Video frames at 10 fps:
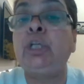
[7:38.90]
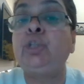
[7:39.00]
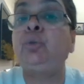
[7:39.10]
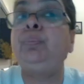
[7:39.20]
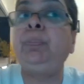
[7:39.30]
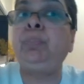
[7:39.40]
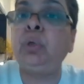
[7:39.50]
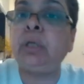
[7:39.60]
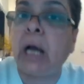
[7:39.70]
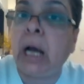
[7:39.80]
should be
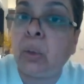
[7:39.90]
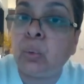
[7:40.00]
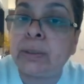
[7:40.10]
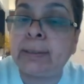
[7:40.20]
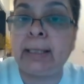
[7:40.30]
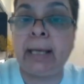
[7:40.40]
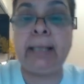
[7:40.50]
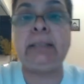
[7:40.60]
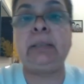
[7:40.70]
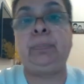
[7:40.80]
put
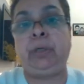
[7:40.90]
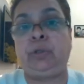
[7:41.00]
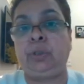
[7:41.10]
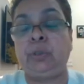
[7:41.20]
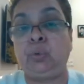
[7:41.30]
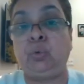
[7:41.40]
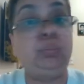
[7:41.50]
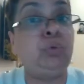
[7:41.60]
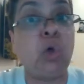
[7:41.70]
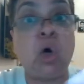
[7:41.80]
outside the patient's
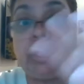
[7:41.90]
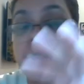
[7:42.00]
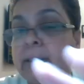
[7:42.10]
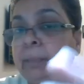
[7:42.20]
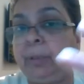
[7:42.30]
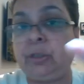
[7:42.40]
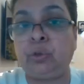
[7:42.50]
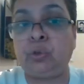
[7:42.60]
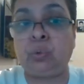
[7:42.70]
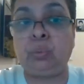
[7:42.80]
room, not in the
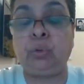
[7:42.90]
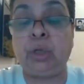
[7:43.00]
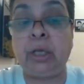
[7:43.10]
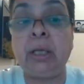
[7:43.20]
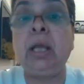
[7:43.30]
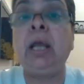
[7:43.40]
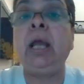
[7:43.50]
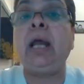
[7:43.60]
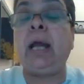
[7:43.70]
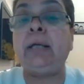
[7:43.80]
patient's room. Okay.
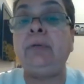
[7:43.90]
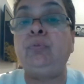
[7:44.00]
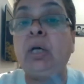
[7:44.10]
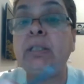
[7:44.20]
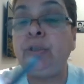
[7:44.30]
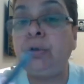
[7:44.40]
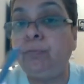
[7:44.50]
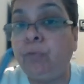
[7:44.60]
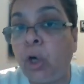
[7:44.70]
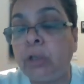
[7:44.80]
And once
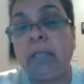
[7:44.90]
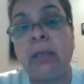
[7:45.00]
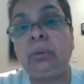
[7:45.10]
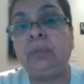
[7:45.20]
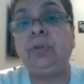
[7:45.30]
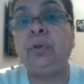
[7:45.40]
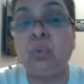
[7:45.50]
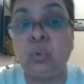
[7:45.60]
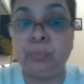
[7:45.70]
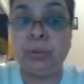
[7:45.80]
you've walked out of the
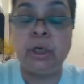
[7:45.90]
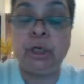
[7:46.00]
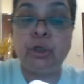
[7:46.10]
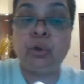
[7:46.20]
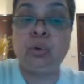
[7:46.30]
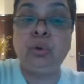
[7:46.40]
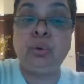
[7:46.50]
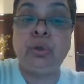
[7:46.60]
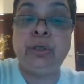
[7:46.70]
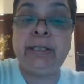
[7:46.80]
room, you're going
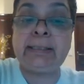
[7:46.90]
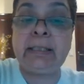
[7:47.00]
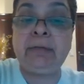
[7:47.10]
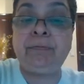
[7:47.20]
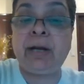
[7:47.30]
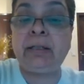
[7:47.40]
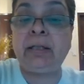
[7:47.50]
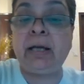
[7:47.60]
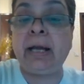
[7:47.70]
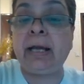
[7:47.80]
to disinfect
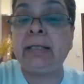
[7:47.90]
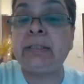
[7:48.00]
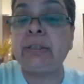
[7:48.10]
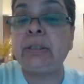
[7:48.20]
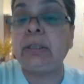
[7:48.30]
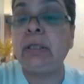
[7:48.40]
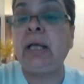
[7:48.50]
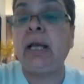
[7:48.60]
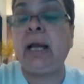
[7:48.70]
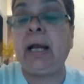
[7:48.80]
the hands
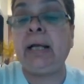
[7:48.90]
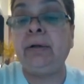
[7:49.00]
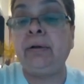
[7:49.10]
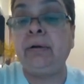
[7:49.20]
and